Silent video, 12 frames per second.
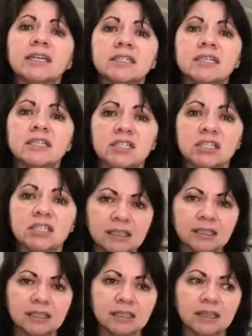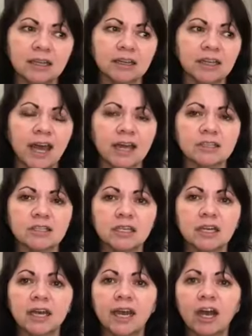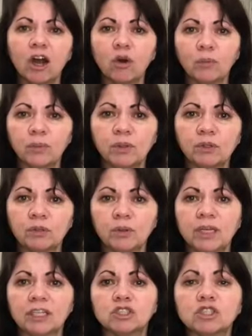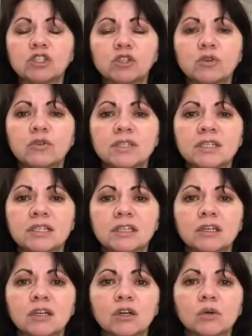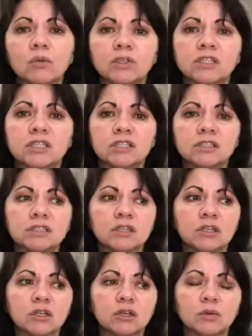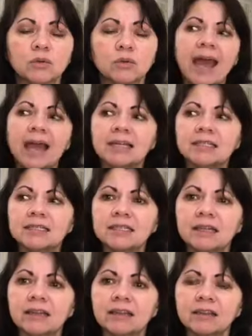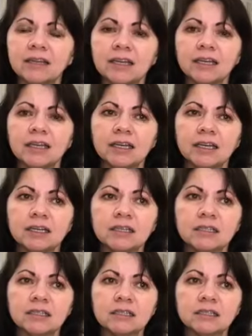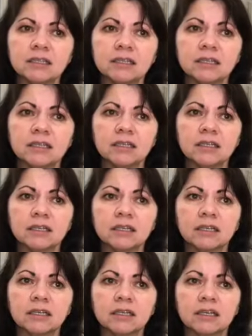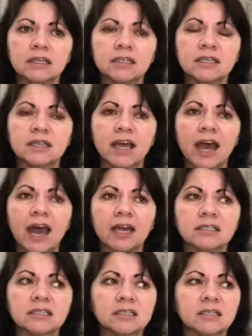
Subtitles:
teaching that help you in choosing which is. And the thing is that